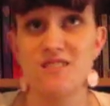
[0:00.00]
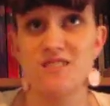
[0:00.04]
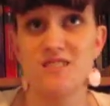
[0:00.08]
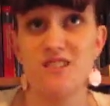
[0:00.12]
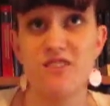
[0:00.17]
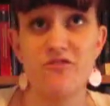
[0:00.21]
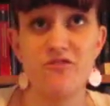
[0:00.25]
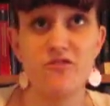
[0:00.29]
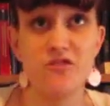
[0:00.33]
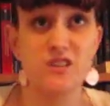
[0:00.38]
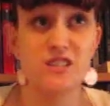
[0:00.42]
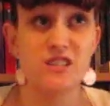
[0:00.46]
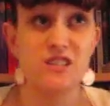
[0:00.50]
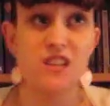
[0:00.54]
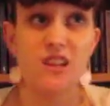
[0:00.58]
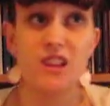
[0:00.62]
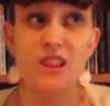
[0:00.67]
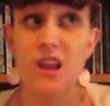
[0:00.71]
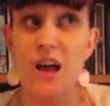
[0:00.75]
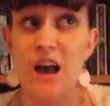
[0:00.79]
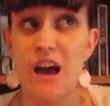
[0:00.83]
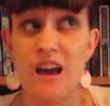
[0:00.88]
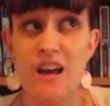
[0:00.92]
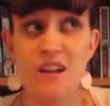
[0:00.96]
different
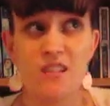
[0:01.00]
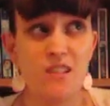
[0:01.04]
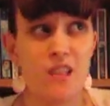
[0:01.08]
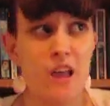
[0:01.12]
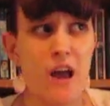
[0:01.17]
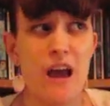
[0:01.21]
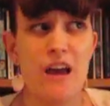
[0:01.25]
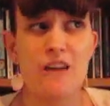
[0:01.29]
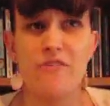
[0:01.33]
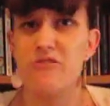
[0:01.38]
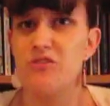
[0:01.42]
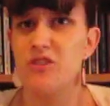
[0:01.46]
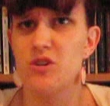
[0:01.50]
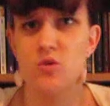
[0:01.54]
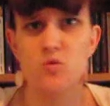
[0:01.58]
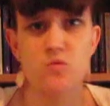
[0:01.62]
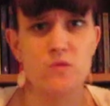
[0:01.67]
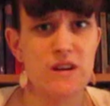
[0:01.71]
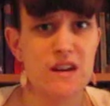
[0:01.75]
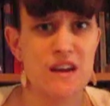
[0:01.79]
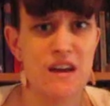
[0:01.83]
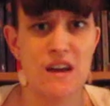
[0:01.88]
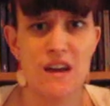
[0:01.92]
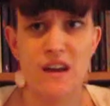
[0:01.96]
life,
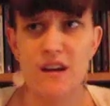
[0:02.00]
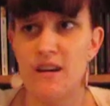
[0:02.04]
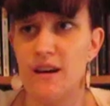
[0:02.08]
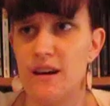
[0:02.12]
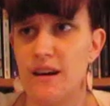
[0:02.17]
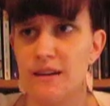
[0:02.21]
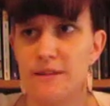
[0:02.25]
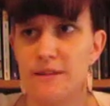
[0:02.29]
career,